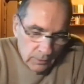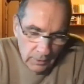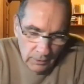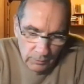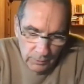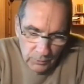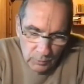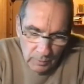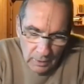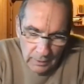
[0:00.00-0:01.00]
To enter into
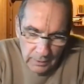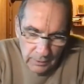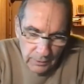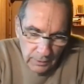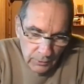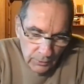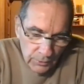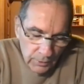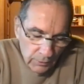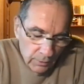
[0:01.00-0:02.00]
samadhi is easier
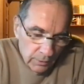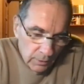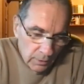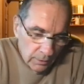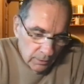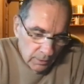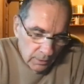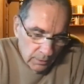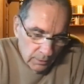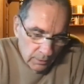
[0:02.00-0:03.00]
said than done,
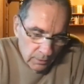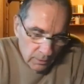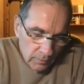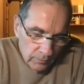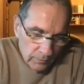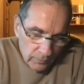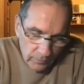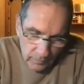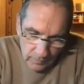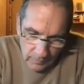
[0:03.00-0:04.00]
and
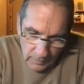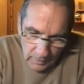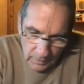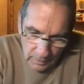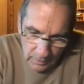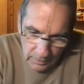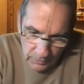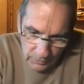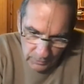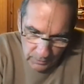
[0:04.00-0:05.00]
it
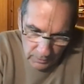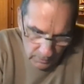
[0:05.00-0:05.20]
is